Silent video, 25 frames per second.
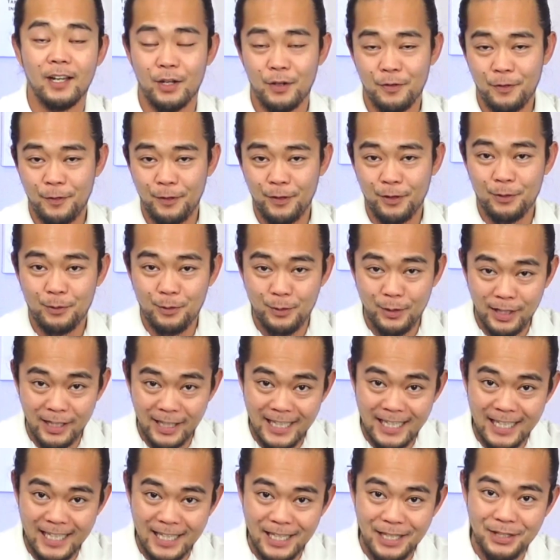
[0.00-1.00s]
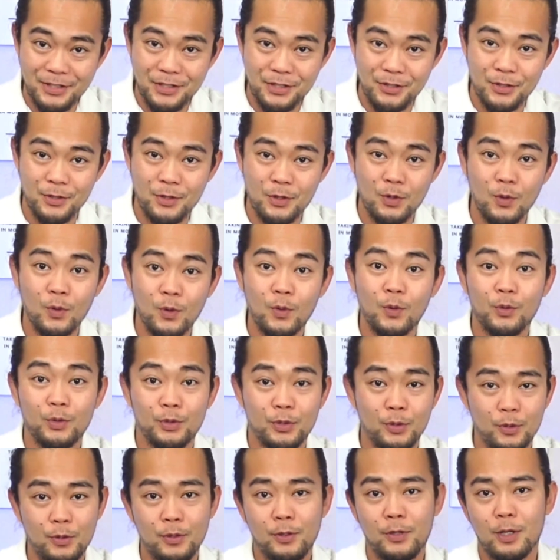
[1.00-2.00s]
if you really need to
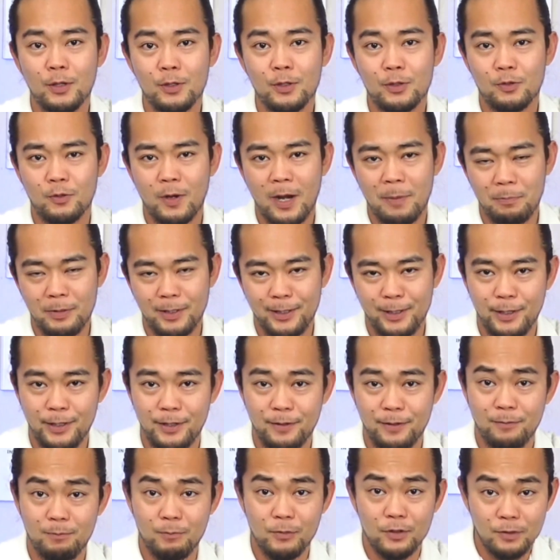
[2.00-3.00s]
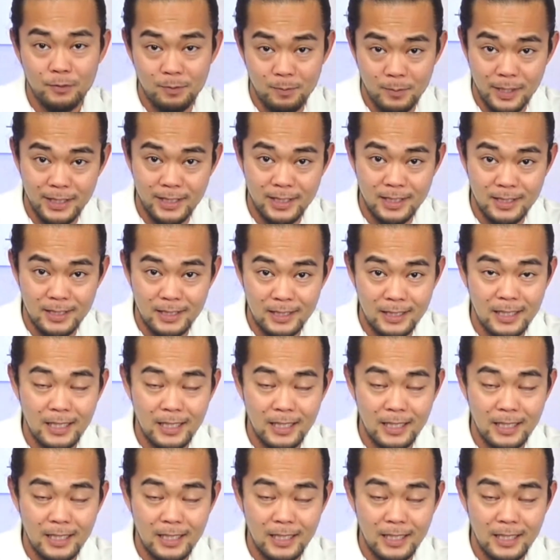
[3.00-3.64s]
do those repetitive movements,